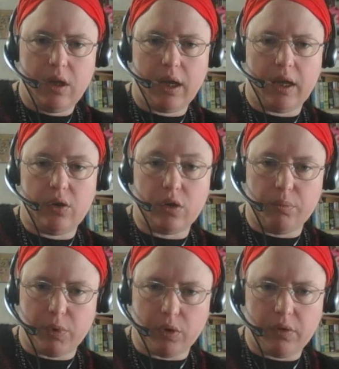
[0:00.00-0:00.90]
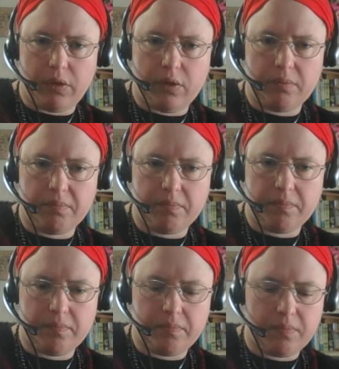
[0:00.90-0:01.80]
and her birth.
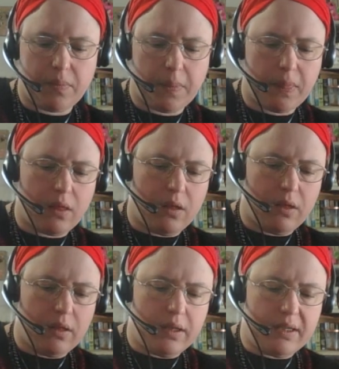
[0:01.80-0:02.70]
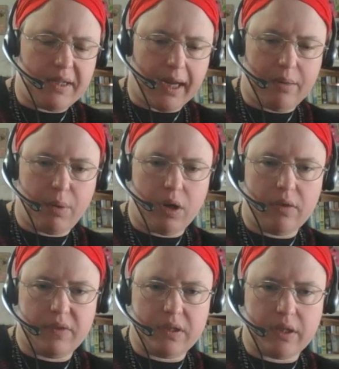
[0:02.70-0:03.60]
The second part
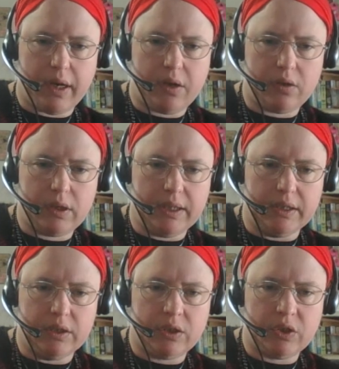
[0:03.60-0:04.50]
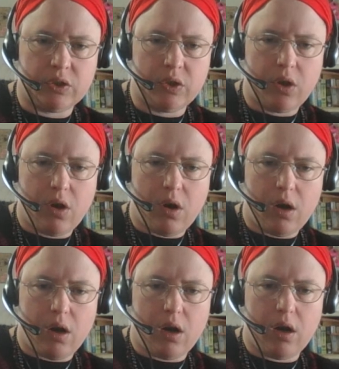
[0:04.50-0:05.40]
of the cycle is
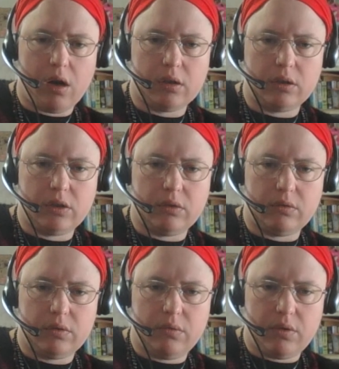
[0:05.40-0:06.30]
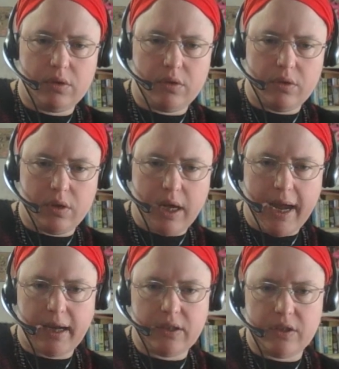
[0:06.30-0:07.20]
her
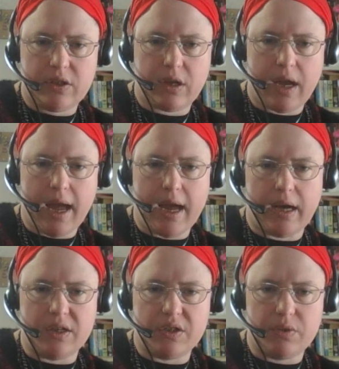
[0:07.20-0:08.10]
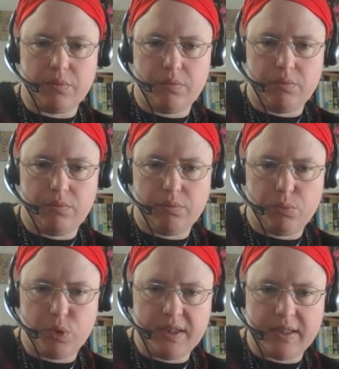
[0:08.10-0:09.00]
acts as
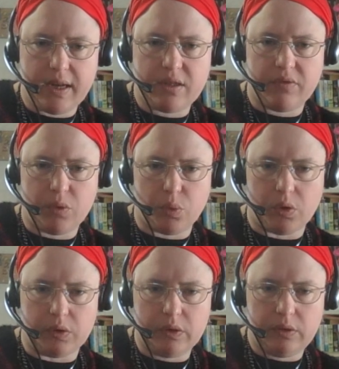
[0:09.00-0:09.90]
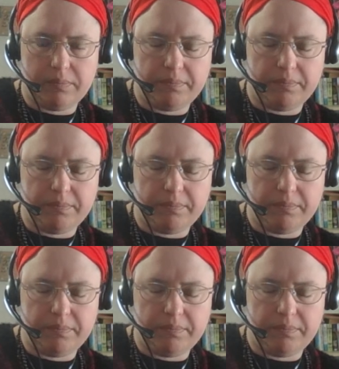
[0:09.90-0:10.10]
princess of the world.